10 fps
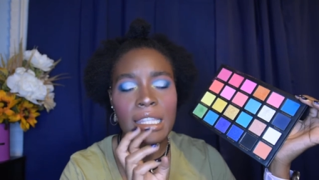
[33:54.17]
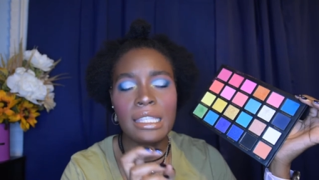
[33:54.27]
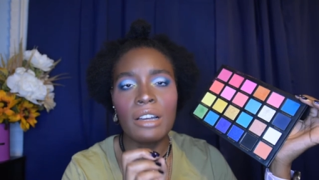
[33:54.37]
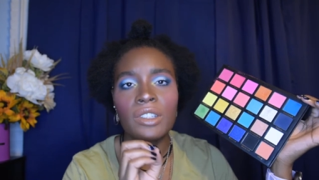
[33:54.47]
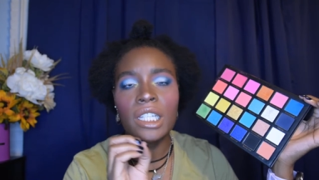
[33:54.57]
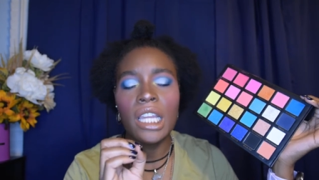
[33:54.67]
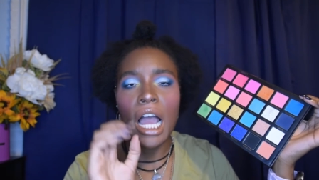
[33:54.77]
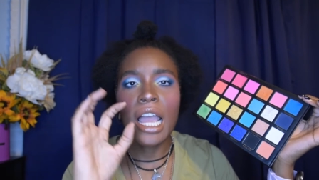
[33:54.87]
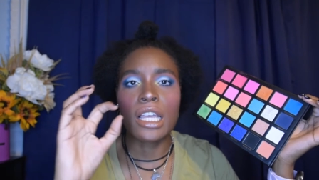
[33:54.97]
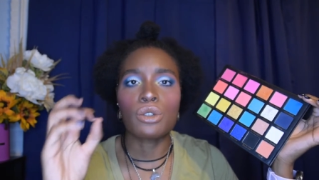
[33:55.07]
It's definitely
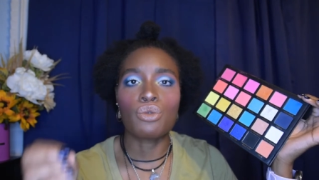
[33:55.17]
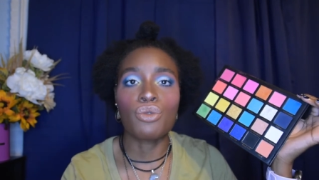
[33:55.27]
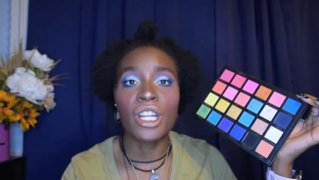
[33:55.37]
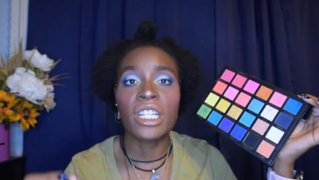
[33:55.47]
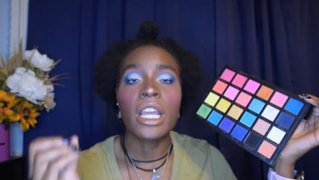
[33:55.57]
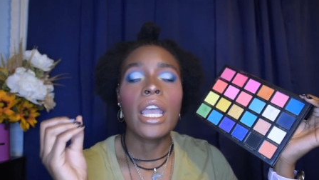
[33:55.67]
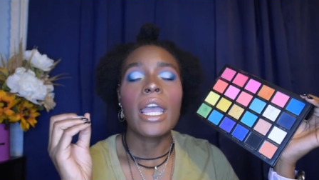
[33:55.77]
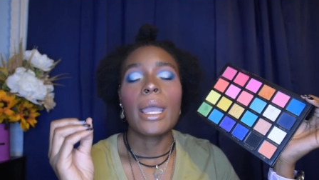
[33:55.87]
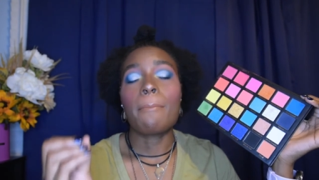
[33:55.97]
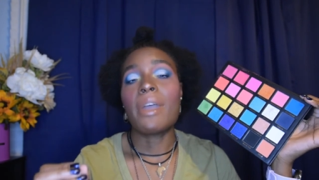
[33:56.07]
not as rich
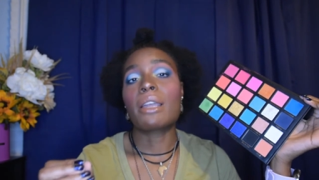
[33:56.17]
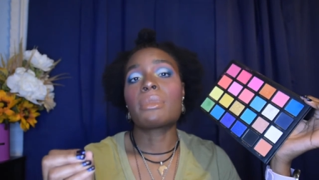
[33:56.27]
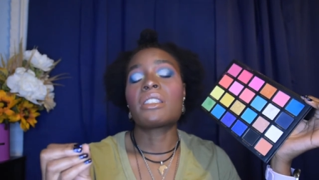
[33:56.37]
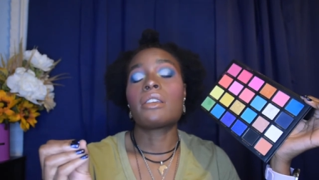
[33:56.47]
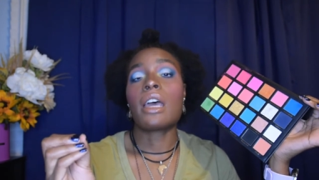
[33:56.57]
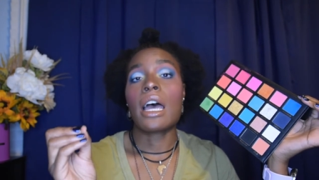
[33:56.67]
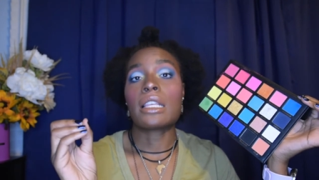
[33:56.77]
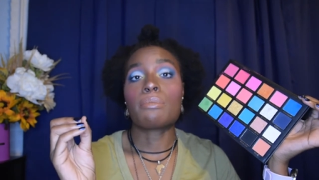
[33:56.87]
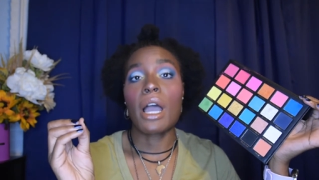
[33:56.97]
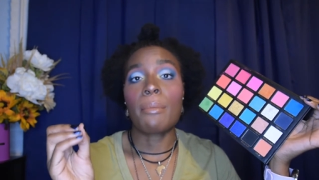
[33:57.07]
and pigmented
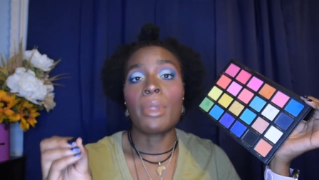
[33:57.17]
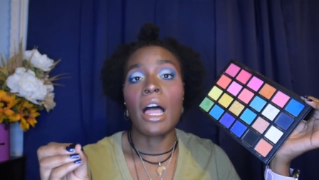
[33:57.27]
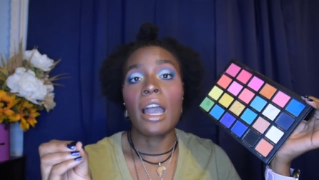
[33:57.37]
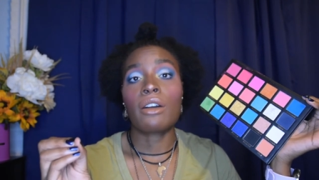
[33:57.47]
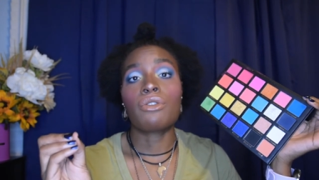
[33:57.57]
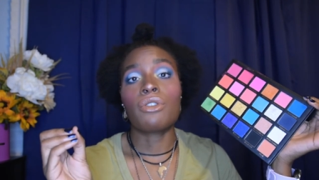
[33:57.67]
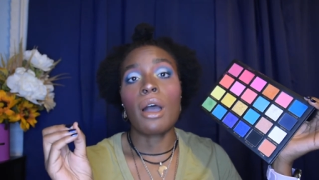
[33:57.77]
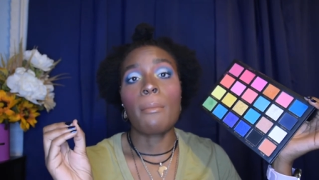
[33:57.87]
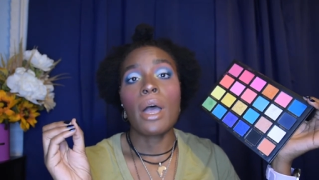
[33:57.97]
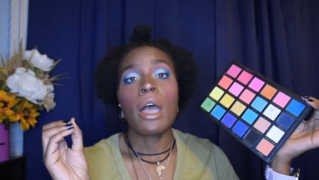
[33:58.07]
as my black
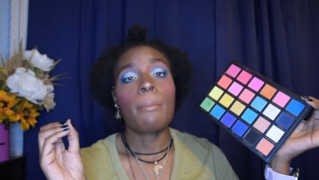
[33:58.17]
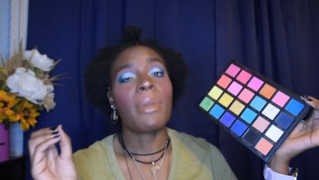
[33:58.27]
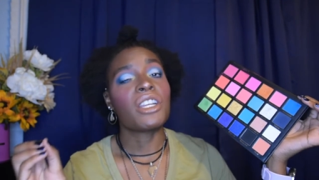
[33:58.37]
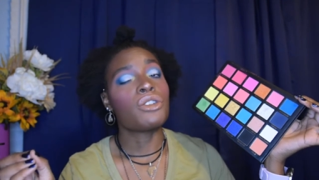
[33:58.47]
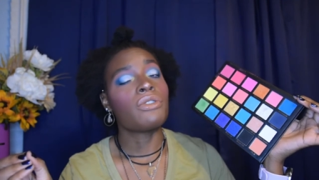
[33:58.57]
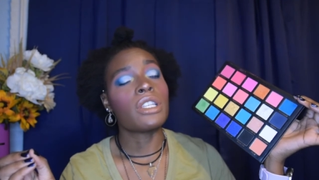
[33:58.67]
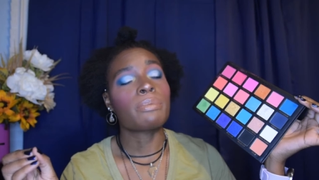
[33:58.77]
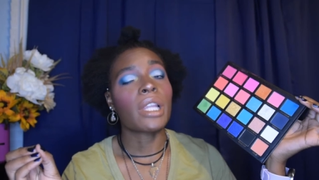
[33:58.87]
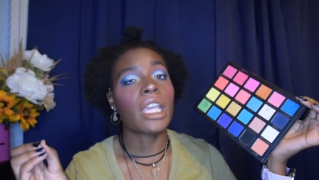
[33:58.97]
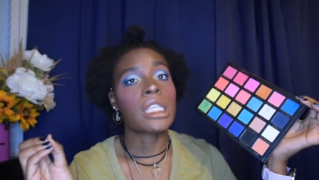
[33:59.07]
from my Juvia's
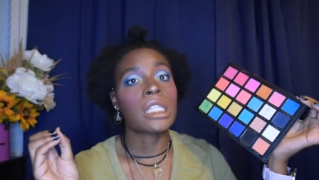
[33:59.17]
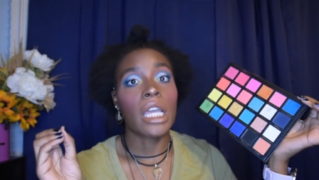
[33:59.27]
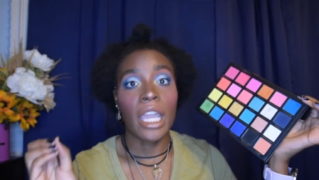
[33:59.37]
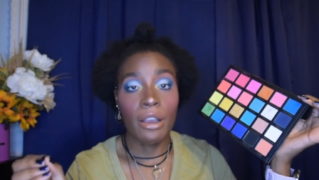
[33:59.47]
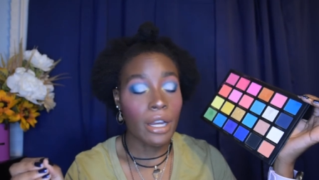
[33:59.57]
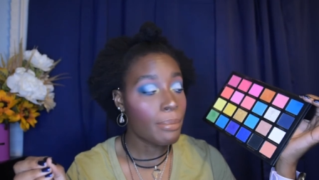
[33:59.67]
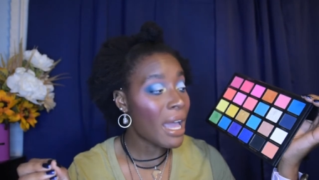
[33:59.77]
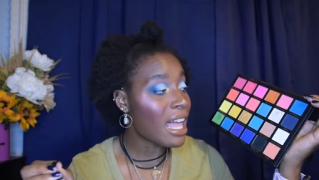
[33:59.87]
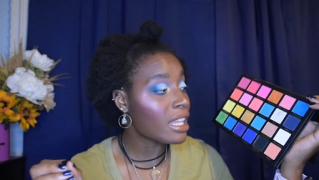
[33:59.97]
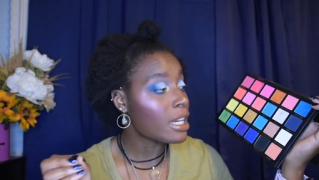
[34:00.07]
Place Saharan
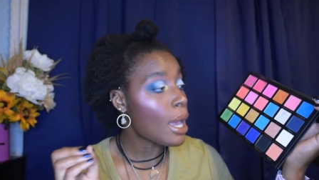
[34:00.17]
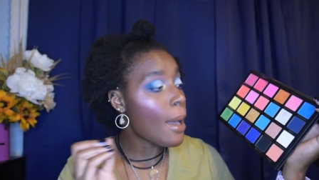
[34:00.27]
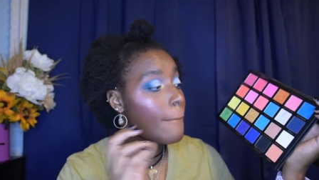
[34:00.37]
palette,